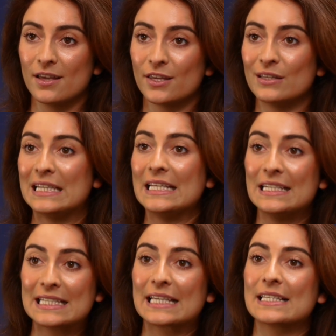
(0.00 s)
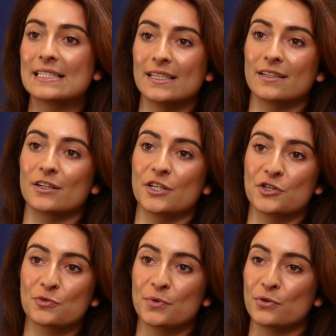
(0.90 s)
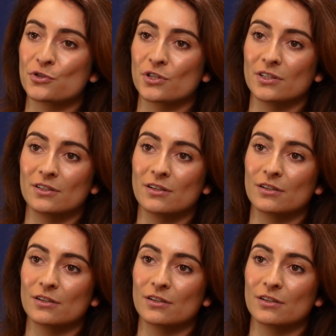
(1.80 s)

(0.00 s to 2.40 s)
you need to consider distribution